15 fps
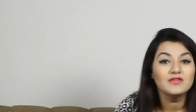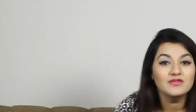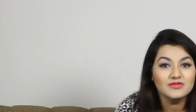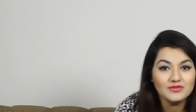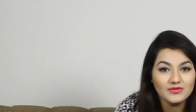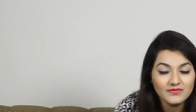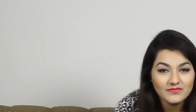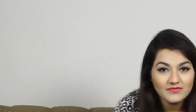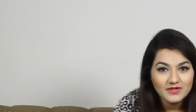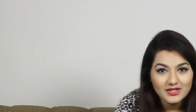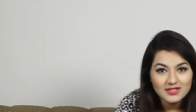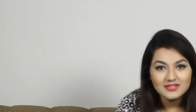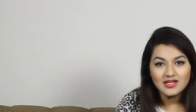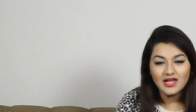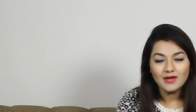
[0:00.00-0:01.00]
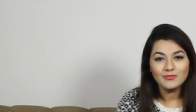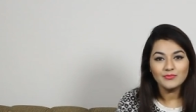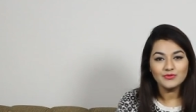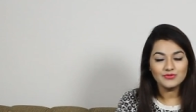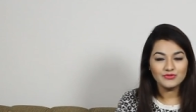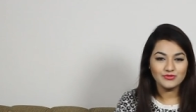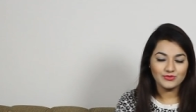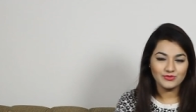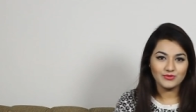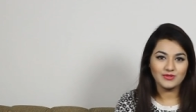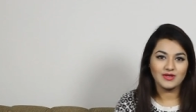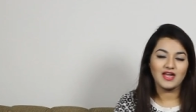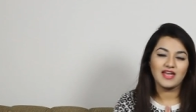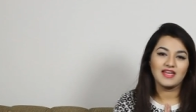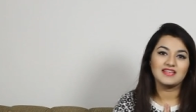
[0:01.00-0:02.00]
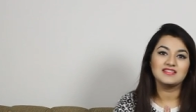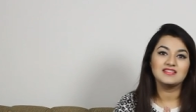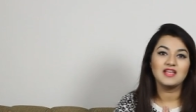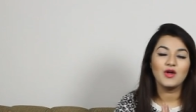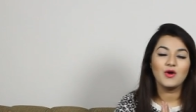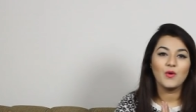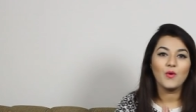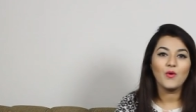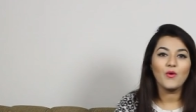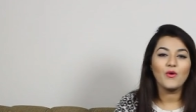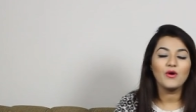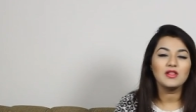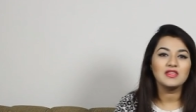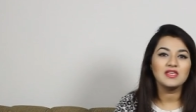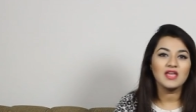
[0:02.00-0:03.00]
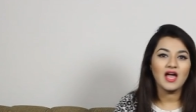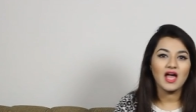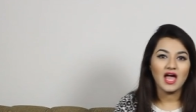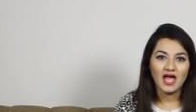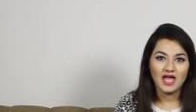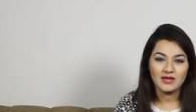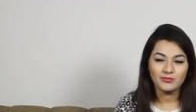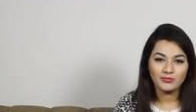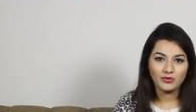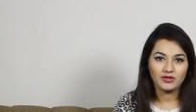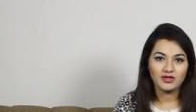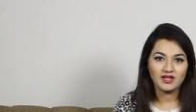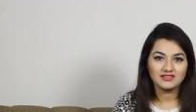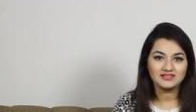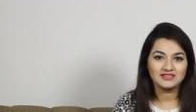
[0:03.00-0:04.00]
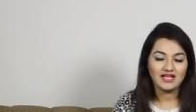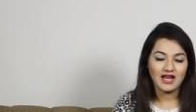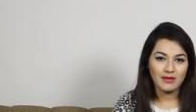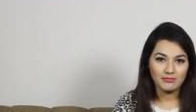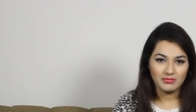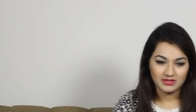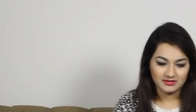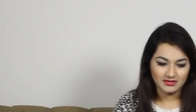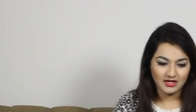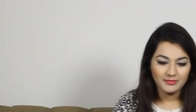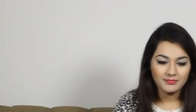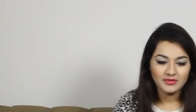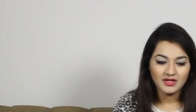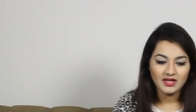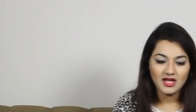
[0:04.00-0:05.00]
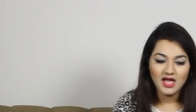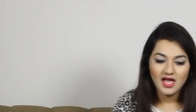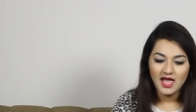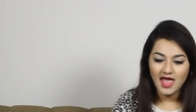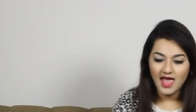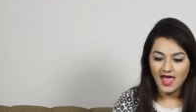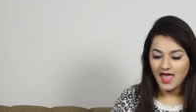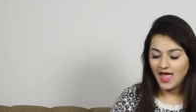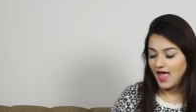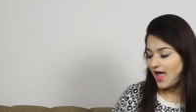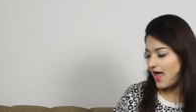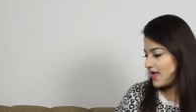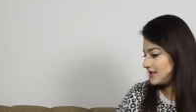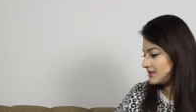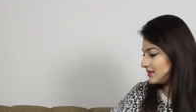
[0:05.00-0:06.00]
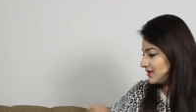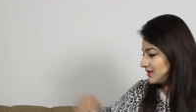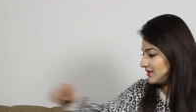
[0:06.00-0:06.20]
So first I'm going to show you guys all the eye products that I picked up, and